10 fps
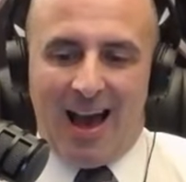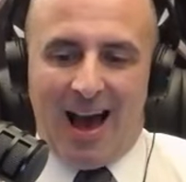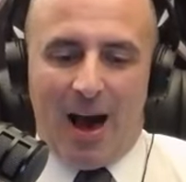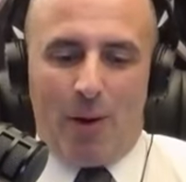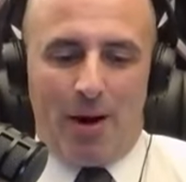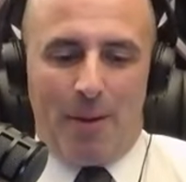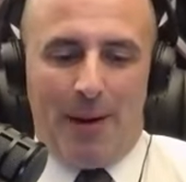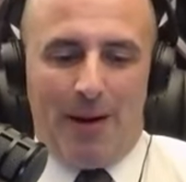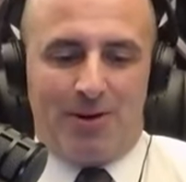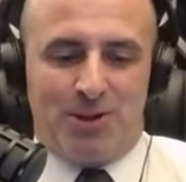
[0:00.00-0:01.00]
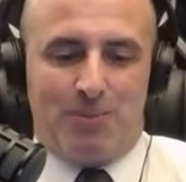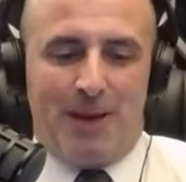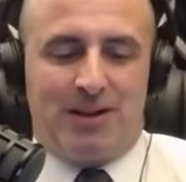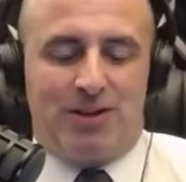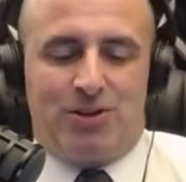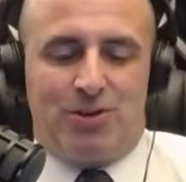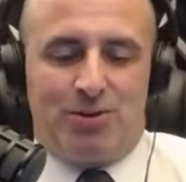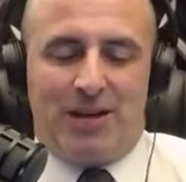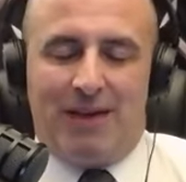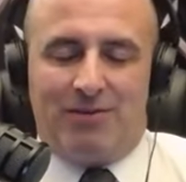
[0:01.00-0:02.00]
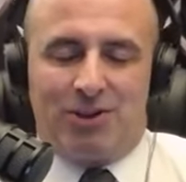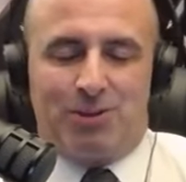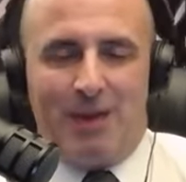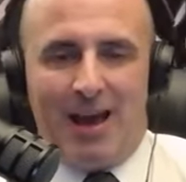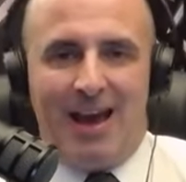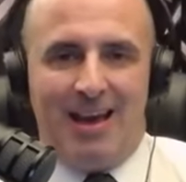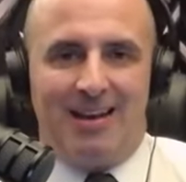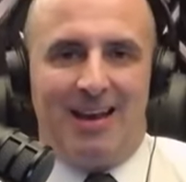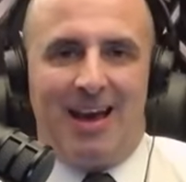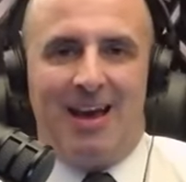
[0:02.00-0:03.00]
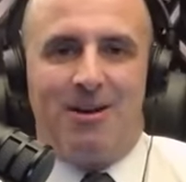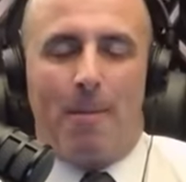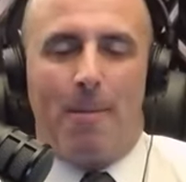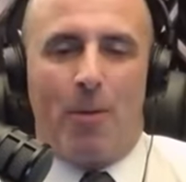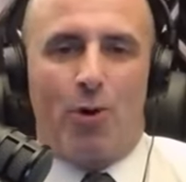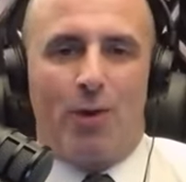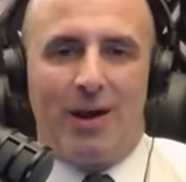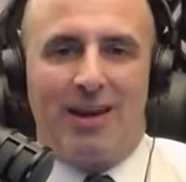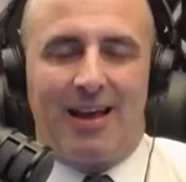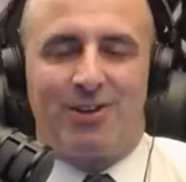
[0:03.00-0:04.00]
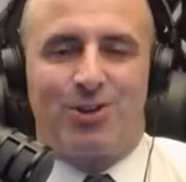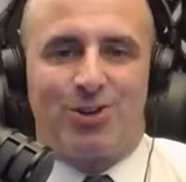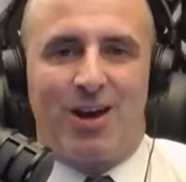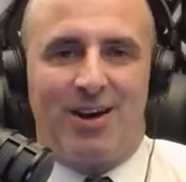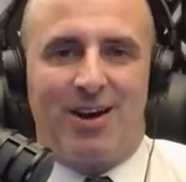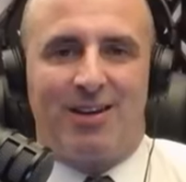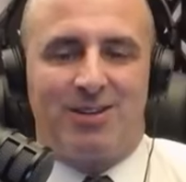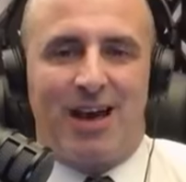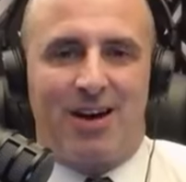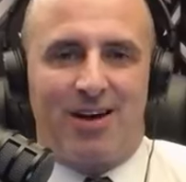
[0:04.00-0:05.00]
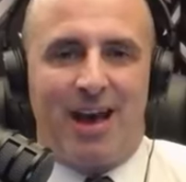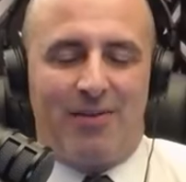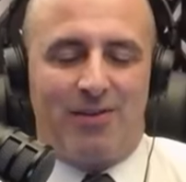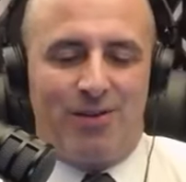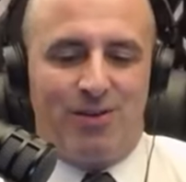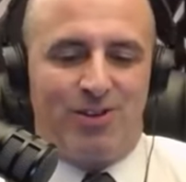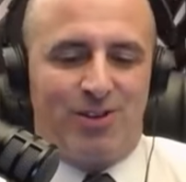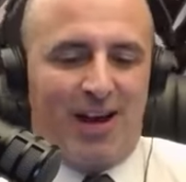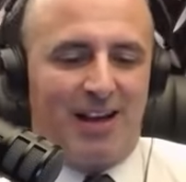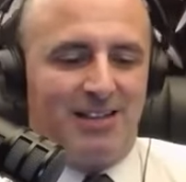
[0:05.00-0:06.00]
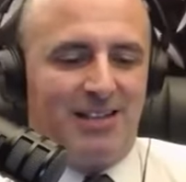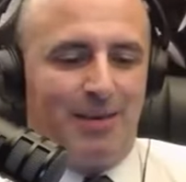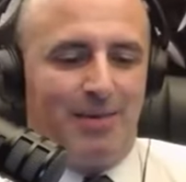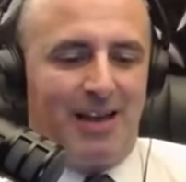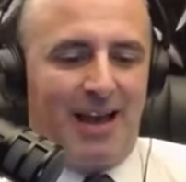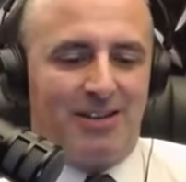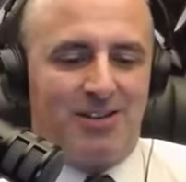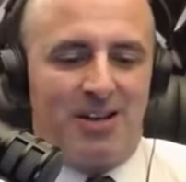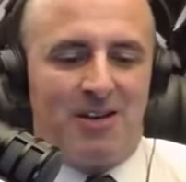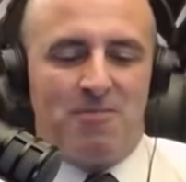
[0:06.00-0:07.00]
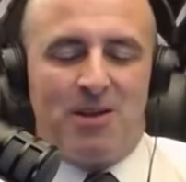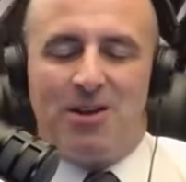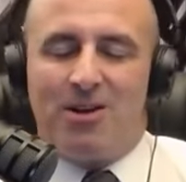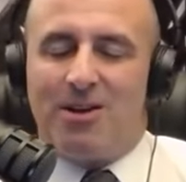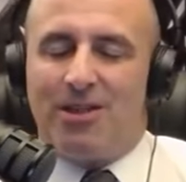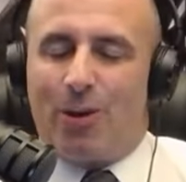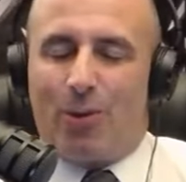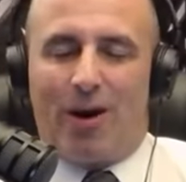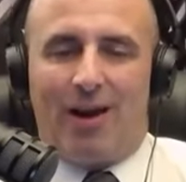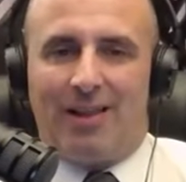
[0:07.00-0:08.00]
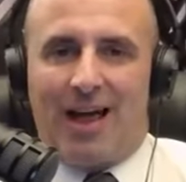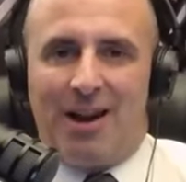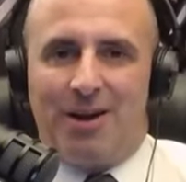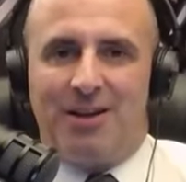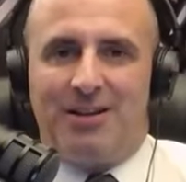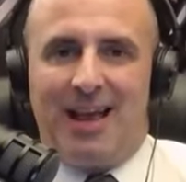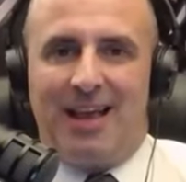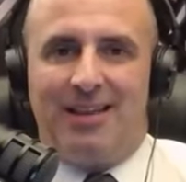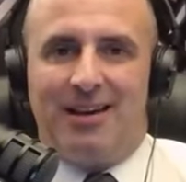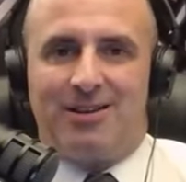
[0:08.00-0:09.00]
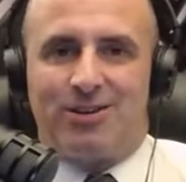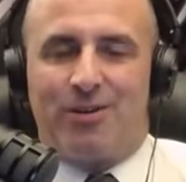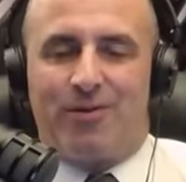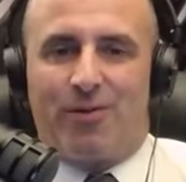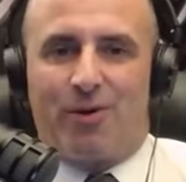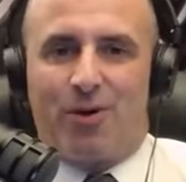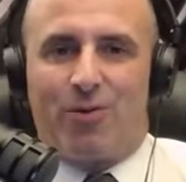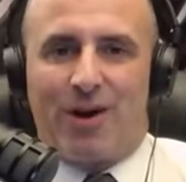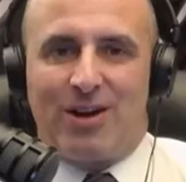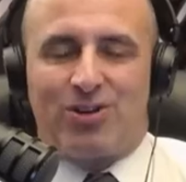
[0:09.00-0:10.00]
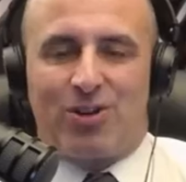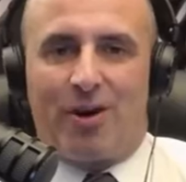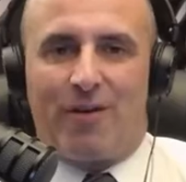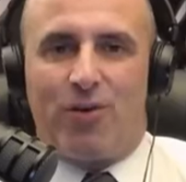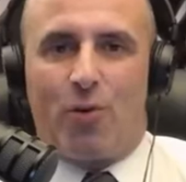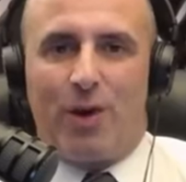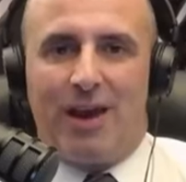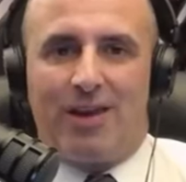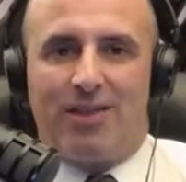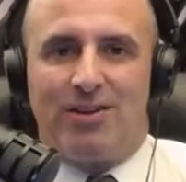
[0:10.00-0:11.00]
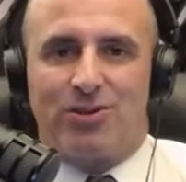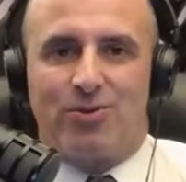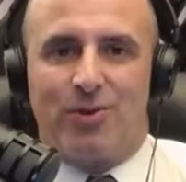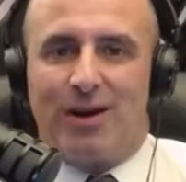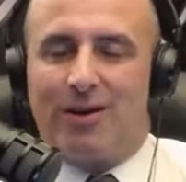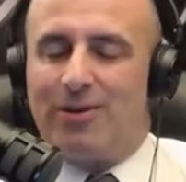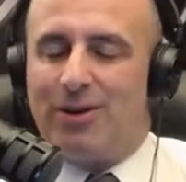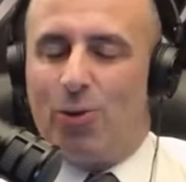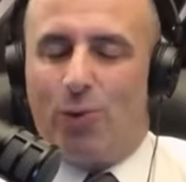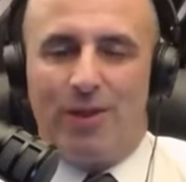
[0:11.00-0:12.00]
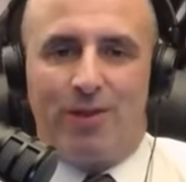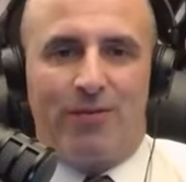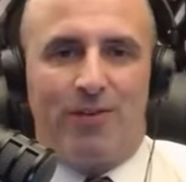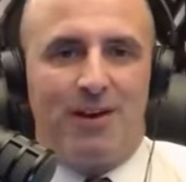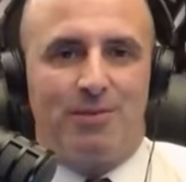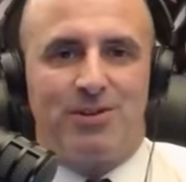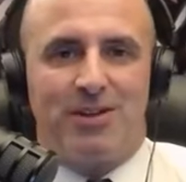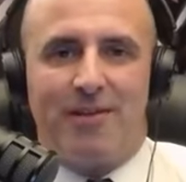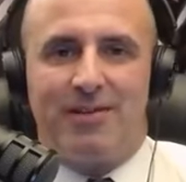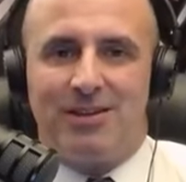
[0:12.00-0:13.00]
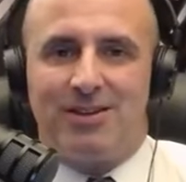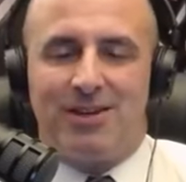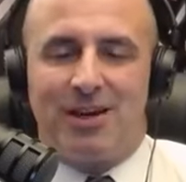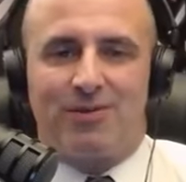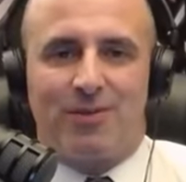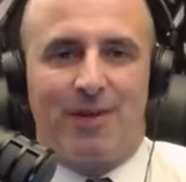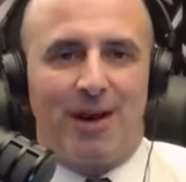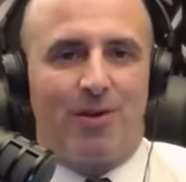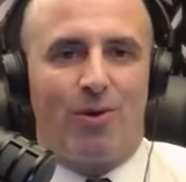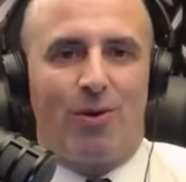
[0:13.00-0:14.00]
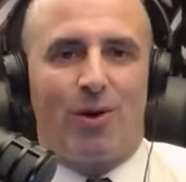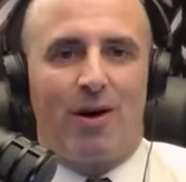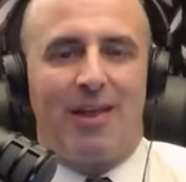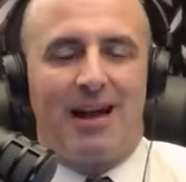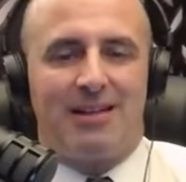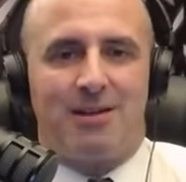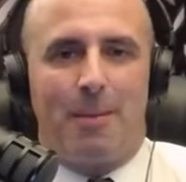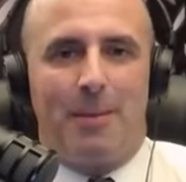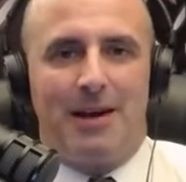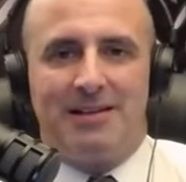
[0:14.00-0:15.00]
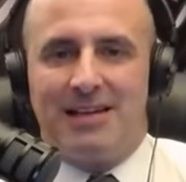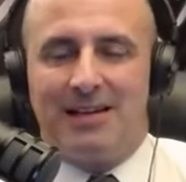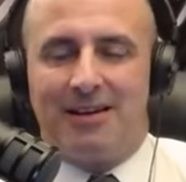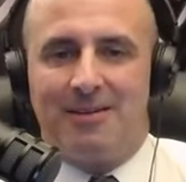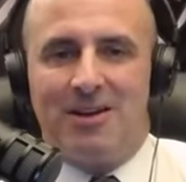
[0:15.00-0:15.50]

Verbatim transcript: I want to pay respect to Dave Despain and Motor Week Illustrated on Saturday afternoons on TBS. There were a lot of good candidates for Racer of the Week this week. You win the Freedom 76 from Mike Goulart, that's a big deal.